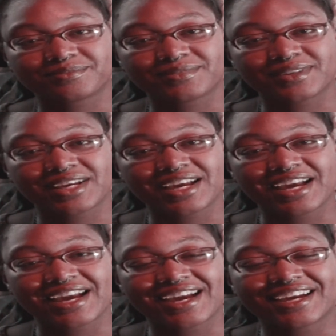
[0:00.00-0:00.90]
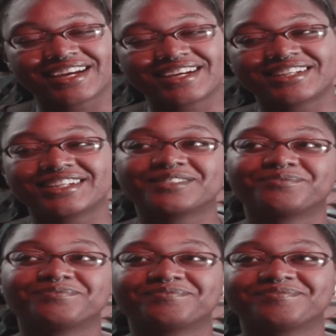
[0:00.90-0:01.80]

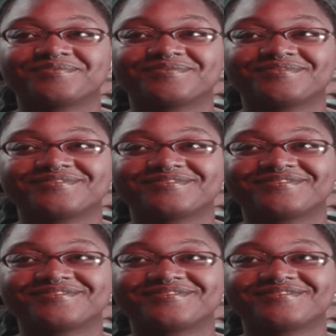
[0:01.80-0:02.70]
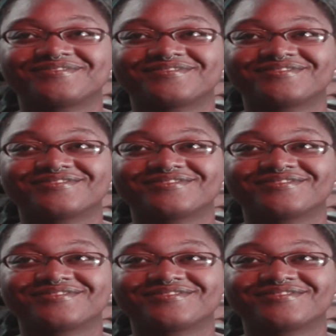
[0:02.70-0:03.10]
(no one is talking)